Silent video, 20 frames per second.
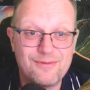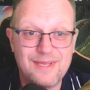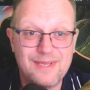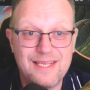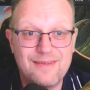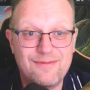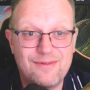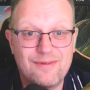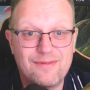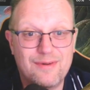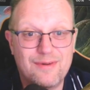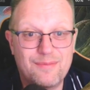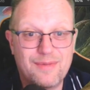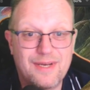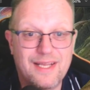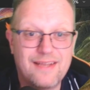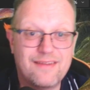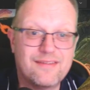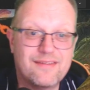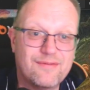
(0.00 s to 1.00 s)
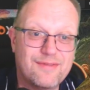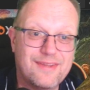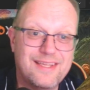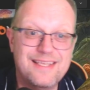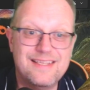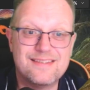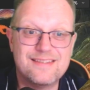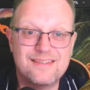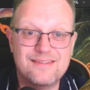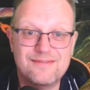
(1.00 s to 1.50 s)
even if I'm playing something that
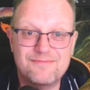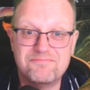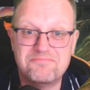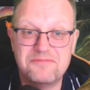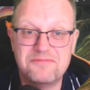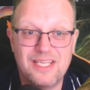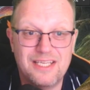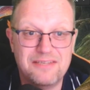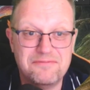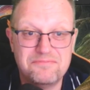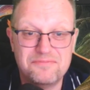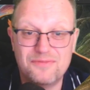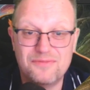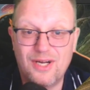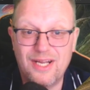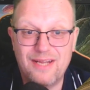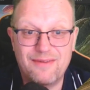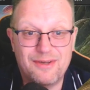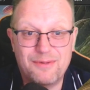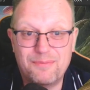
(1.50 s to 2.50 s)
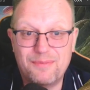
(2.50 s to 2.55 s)
isn't, whatever.